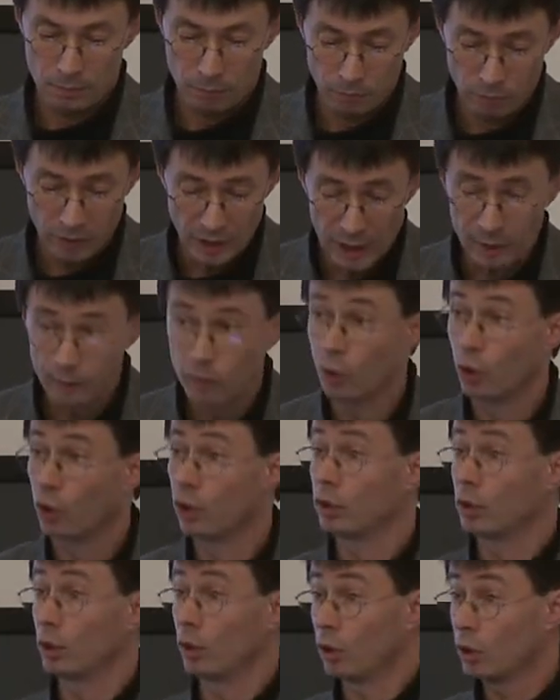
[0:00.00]
We have
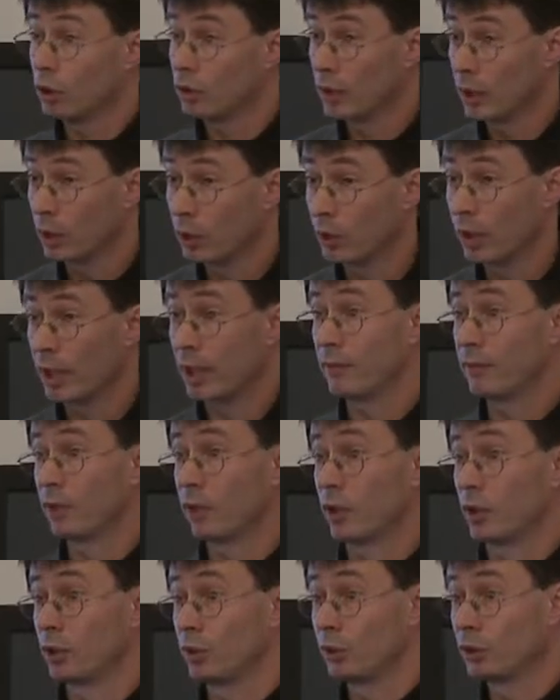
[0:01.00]
learned a lot, thank you again
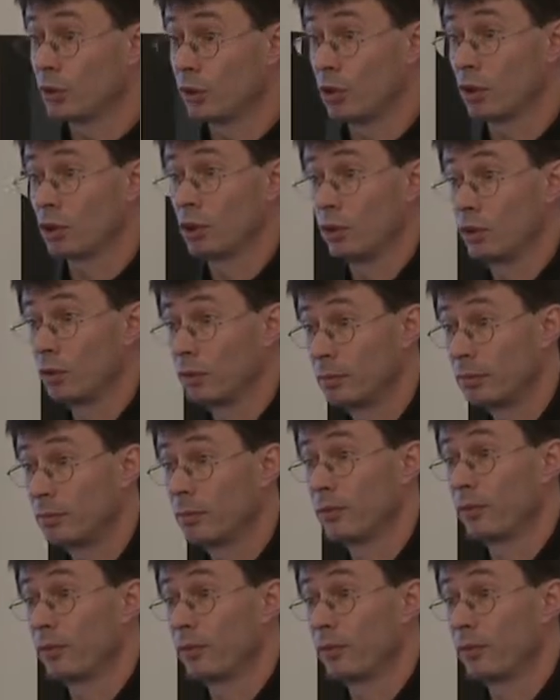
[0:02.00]
for your talk, Susan,